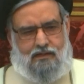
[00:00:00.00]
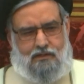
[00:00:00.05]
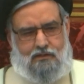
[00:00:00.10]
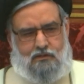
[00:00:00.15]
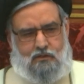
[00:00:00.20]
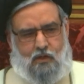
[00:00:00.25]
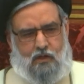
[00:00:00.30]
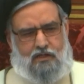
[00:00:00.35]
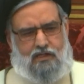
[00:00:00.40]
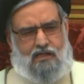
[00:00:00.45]

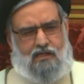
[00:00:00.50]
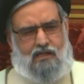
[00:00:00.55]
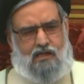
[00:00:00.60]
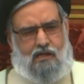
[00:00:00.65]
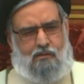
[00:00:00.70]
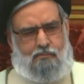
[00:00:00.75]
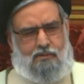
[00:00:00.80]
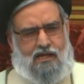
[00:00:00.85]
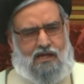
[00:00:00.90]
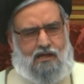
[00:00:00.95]
talking
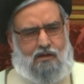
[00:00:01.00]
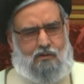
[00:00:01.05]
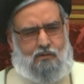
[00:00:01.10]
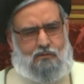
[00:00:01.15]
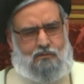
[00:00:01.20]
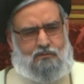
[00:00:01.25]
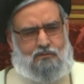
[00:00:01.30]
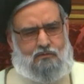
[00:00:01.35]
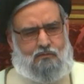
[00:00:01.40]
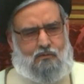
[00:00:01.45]

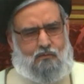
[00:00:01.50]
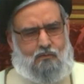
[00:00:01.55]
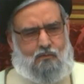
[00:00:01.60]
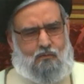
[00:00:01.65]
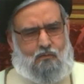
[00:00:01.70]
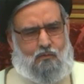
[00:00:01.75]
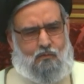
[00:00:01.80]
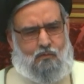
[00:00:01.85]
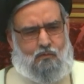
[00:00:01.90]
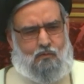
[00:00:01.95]
about
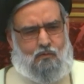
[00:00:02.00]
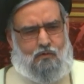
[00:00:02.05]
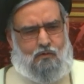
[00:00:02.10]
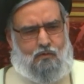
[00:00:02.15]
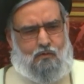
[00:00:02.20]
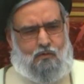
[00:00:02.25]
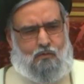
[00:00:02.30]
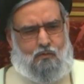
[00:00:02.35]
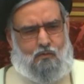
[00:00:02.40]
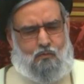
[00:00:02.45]

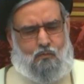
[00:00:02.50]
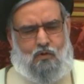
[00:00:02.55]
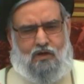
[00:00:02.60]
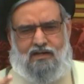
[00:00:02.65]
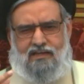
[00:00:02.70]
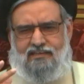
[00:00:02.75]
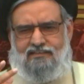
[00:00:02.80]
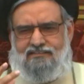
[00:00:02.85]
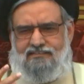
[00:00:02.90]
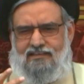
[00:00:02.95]
what
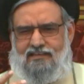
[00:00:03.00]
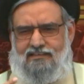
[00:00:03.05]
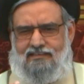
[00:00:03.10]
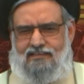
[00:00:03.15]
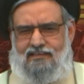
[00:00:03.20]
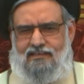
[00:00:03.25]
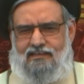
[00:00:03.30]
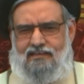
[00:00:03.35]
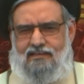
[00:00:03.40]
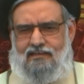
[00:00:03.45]
is
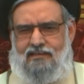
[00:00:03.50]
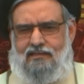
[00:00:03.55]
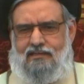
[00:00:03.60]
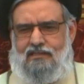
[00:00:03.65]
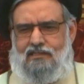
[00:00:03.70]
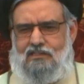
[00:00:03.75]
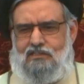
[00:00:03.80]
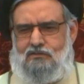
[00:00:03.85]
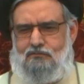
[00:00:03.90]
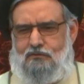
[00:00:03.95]
Ghadir in
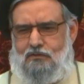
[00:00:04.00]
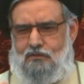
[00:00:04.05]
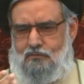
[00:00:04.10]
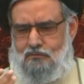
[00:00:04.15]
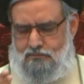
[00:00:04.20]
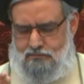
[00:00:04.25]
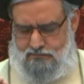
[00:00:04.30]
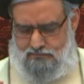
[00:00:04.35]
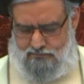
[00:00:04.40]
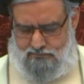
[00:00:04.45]
his
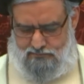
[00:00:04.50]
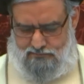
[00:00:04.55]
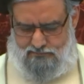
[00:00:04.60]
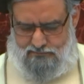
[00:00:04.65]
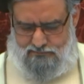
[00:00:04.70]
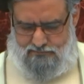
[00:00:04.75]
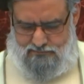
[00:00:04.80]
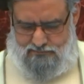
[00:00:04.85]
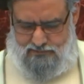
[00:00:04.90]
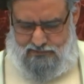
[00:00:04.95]
views.
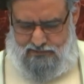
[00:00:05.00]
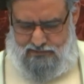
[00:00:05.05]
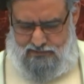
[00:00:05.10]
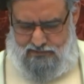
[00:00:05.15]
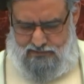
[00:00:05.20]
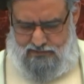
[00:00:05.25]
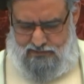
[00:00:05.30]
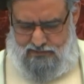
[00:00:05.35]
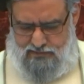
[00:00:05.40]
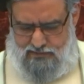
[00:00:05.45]

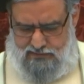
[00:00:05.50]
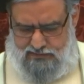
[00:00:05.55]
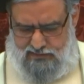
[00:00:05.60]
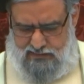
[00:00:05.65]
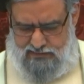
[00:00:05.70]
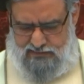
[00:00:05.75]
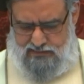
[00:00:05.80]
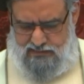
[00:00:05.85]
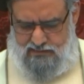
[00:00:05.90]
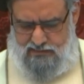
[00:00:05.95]
He
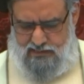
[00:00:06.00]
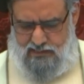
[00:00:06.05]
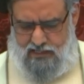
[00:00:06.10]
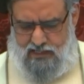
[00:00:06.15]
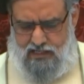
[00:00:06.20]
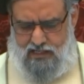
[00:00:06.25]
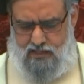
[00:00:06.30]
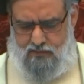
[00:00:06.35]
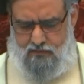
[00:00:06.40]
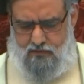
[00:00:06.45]
says, In
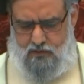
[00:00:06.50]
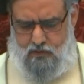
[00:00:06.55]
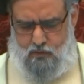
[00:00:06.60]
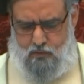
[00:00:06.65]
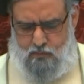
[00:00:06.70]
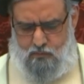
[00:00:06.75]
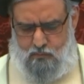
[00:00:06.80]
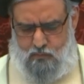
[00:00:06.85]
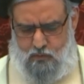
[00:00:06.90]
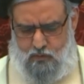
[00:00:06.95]
hadha
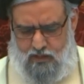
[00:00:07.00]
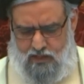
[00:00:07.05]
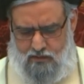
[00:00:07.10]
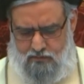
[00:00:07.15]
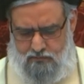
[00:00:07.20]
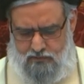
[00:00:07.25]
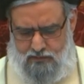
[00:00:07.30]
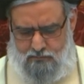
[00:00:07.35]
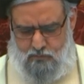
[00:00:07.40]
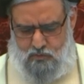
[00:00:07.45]
yawmun
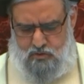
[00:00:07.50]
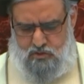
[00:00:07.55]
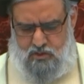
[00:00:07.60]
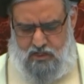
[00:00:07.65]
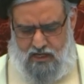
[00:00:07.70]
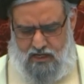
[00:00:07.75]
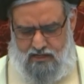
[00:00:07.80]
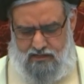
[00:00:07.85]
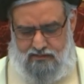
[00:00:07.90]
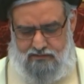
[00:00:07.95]
azimu
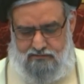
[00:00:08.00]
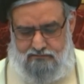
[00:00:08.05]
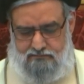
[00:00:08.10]
sha'an.